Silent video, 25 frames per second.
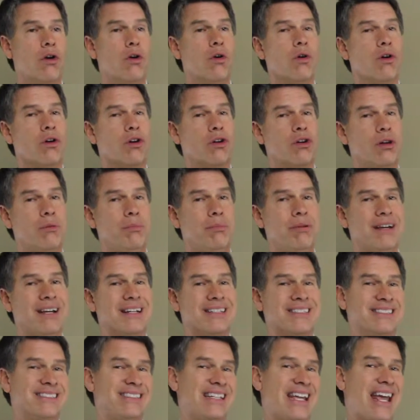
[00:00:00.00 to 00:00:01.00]
or it could be a
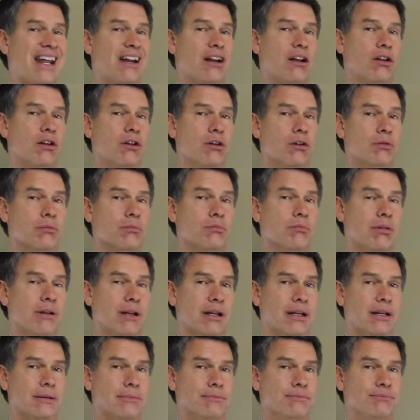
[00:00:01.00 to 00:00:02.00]
standalone
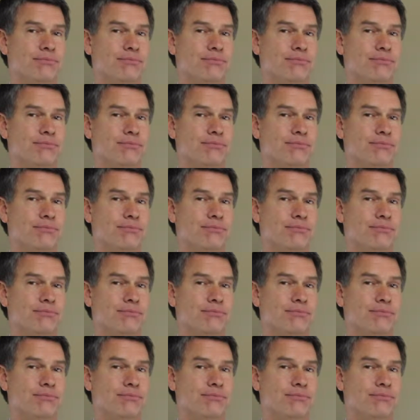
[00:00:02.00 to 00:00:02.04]
plan.